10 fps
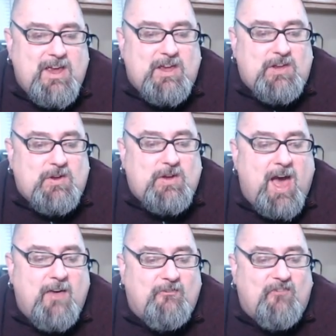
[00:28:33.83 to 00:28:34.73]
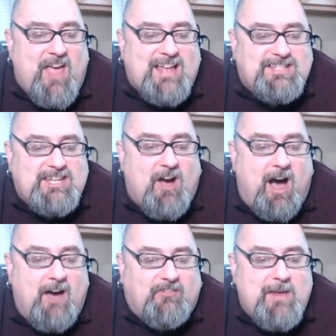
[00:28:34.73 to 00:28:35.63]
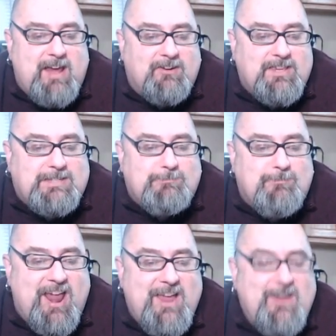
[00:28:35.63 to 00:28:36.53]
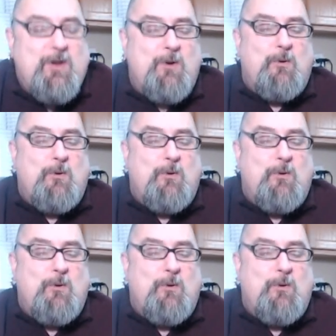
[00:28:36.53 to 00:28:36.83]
you got a fancy coffee maker this morning?